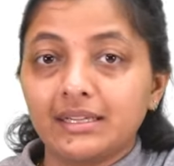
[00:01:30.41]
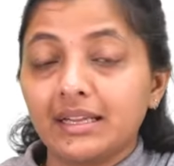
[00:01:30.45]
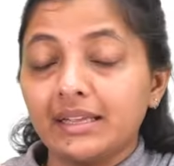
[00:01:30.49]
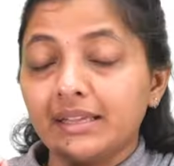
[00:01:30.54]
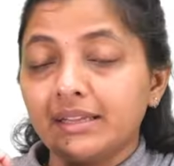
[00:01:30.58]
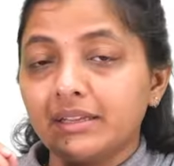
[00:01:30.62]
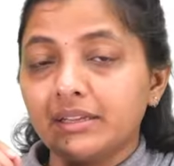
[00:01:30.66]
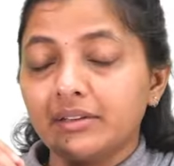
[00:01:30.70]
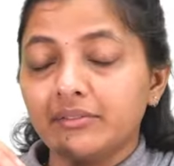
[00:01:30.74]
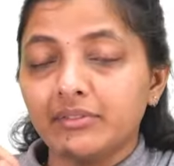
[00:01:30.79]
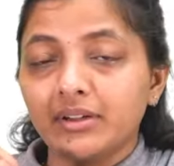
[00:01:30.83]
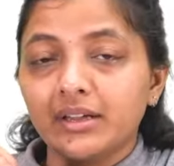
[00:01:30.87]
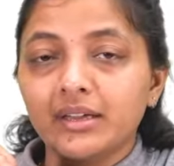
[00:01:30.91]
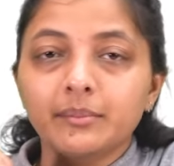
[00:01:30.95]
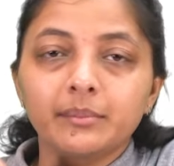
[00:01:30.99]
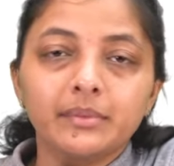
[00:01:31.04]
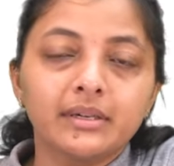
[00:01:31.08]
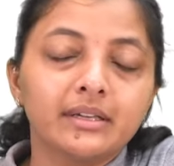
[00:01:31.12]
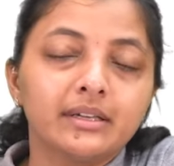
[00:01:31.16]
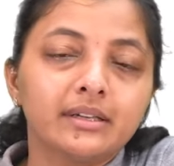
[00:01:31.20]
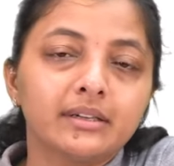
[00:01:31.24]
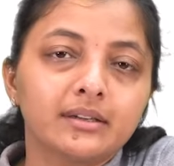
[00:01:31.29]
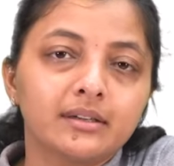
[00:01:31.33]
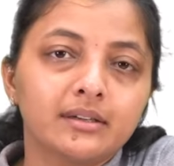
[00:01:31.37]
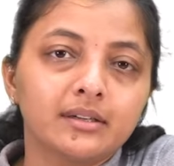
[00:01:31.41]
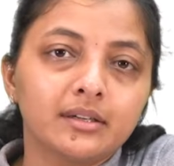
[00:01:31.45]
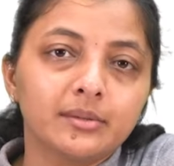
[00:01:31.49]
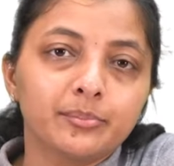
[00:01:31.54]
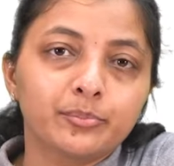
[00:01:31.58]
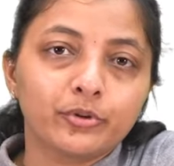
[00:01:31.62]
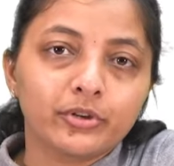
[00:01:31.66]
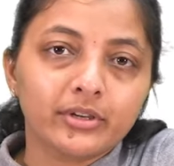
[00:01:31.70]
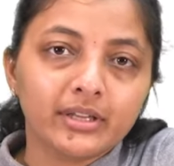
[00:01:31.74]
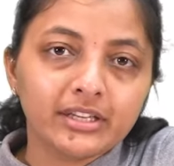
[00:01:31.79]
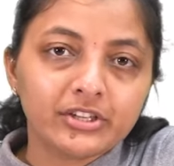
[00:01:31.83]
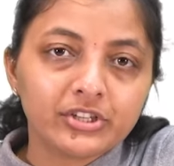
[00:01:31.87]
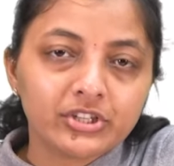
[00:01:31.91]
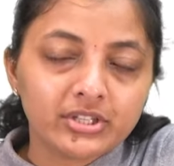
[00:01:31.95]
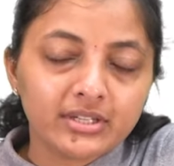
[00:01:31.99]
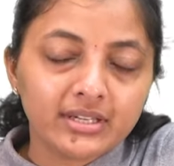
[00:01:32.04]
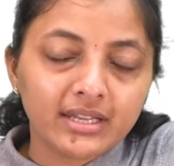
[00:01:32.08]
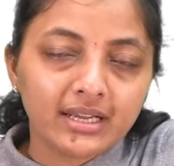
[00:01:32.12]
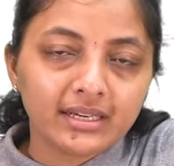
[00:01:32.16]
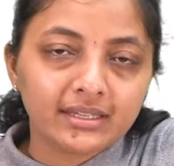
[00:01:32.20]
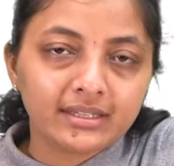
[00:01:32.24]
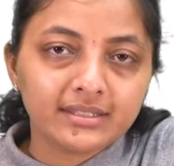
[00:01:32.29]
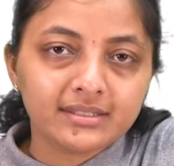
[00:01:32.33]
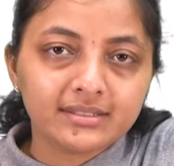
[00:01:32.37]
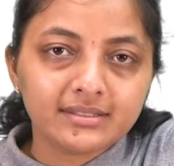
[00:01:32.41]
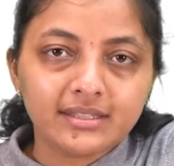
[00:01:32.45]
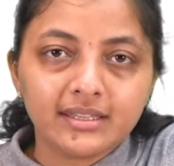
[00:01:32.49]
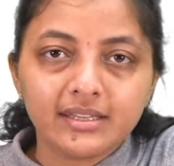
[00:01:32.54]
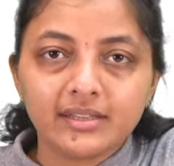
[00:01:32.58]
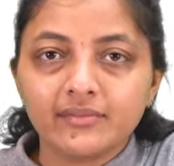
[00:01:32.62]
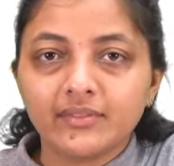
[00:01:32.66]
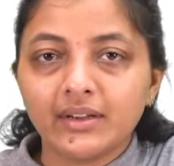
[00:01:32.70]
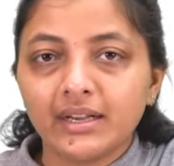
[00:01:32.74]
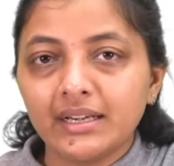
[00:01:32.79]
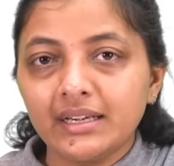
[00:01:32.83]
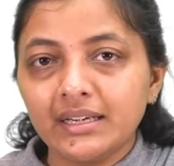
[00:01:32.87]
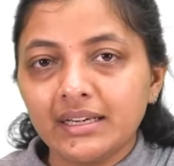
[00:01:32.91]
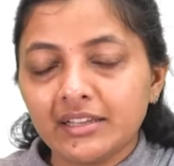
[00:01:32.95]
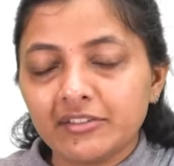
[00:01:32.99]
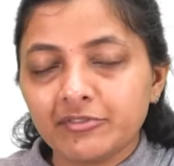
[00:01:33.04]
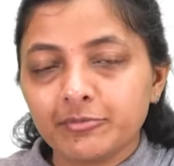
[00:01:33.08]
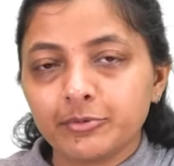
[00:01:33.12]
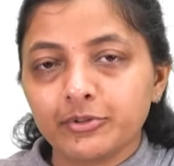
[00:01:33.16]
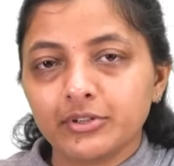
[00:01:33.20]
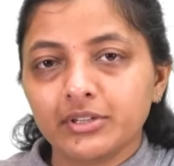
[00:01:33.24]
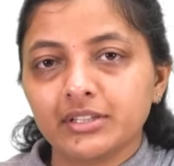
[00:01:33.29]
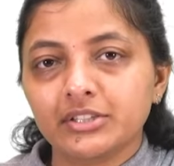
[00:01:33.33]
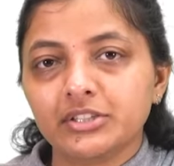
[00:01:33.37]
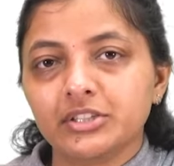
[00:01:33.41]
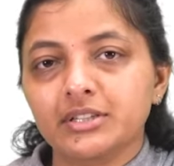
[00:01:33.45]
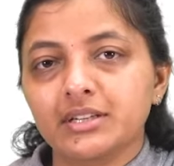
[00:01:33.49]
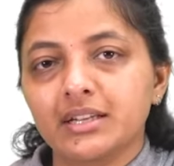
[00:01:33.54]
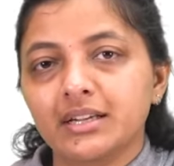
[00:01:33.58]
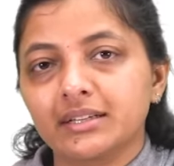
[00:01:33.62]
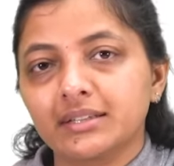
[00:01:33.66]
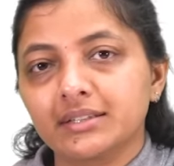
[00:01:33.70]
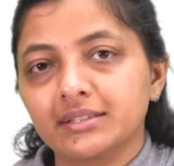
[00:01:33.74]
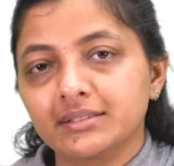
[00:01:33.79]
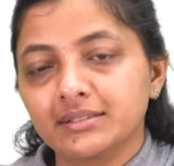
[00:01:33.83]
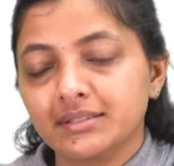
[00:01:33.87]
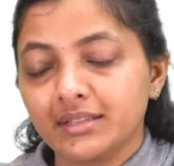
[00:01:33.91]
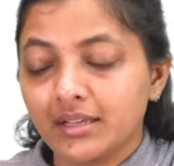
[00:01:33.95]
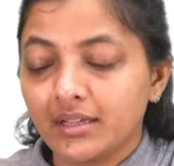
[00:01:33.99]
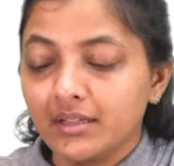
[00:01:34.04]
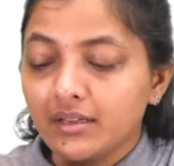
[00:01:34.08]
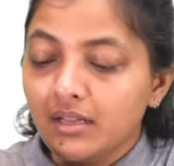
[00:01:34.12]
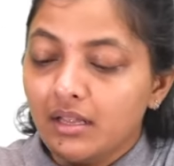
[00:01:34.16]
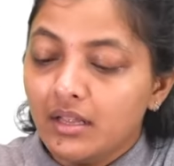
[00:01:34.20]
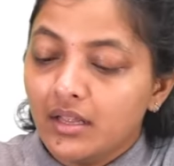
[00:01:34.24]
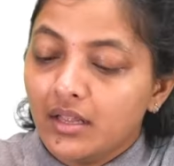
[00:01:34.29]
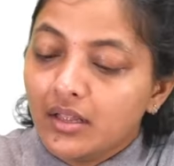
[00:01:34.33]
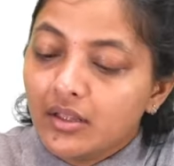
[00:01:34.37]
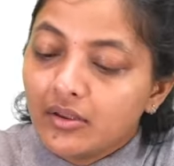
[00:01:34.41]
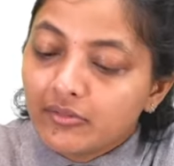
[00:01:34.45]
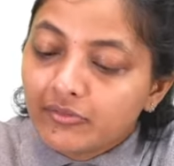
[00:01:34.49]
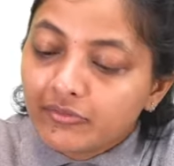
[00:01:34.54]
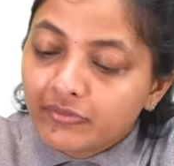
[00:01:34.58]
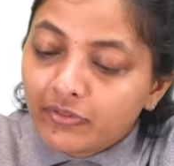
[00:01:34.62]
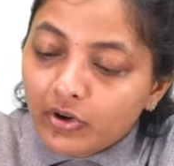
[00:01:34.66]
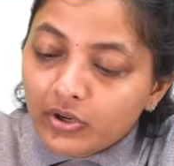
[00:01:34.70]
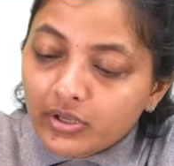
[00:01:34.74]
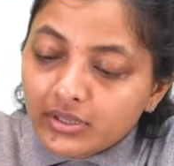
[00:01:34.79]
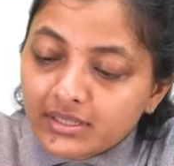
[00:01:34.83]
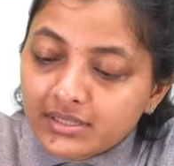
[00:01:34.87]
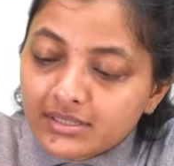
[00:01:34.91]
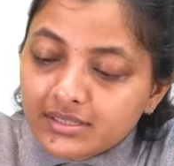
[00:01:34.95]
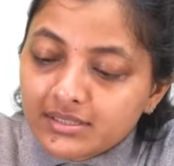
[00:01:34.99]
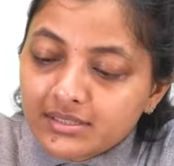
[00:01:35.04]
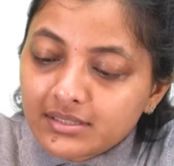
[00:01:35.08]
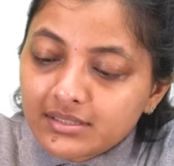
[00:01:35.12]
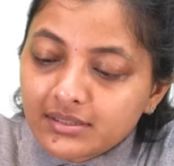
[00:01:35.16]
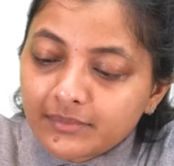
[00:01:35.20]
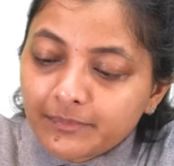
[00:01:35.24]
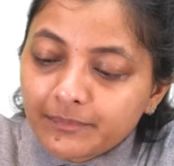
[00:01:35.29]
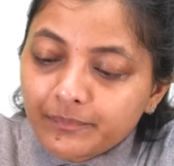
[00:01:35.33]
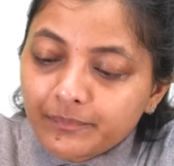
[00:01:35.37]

like Environment uh, Protection Act is there, Wildlife Protection Act is there, Forest